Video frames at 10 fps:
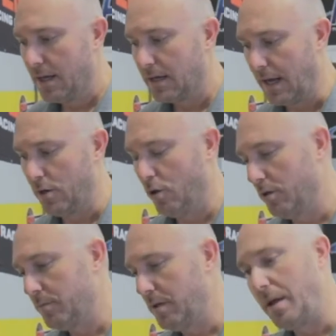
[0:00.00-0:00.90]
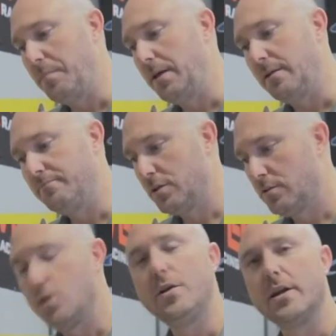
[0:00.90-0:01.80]
got a hold of me maybe
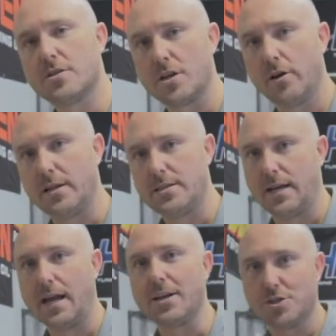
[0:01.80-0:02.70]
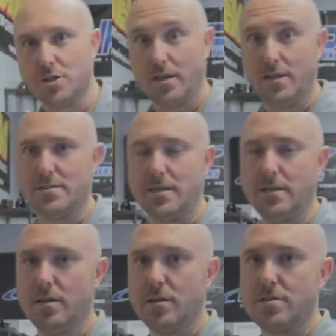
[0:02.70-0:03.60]
2 years ago and he said, I got to show you these
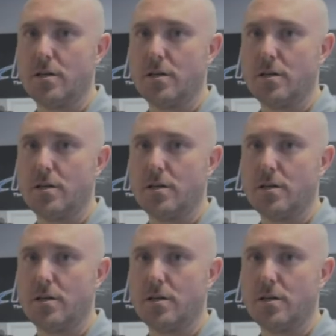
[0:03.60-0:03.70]
seals.